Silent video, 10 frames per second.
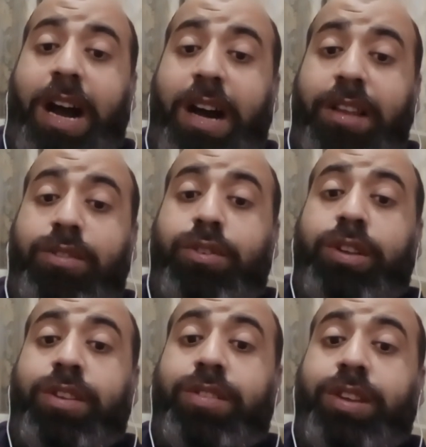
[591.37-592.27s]
ask for
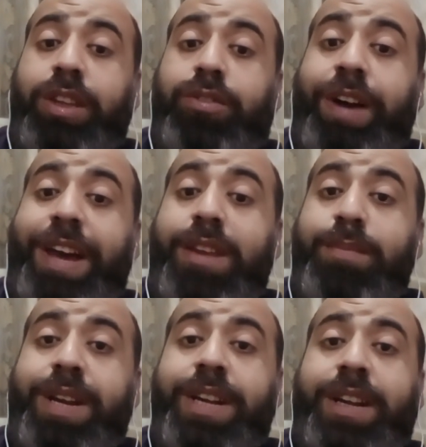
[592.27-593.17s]
the ceasefire
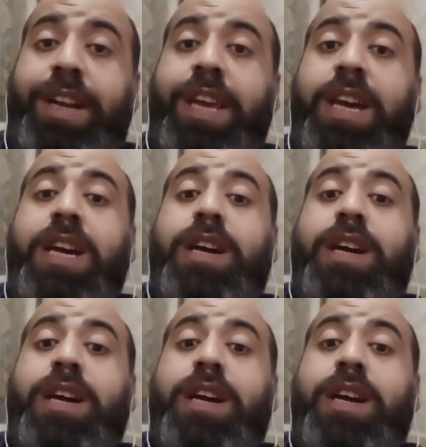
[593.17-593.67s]
immediately.